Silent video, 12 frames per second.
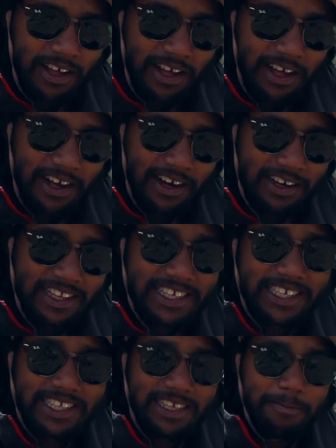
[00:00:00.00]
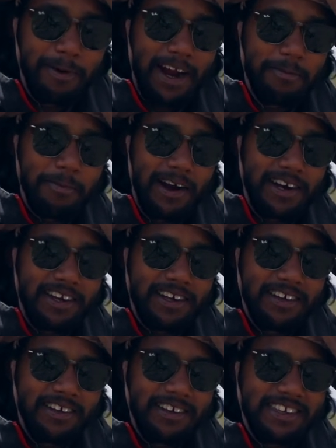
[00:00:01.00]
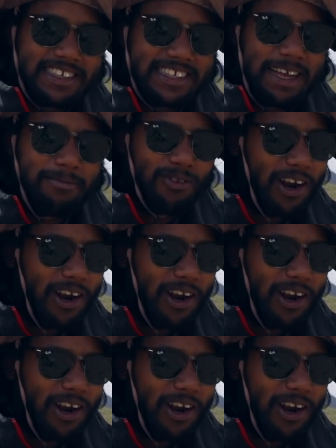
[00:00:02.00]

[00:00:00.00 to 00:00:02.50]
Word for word: and this is the bad part some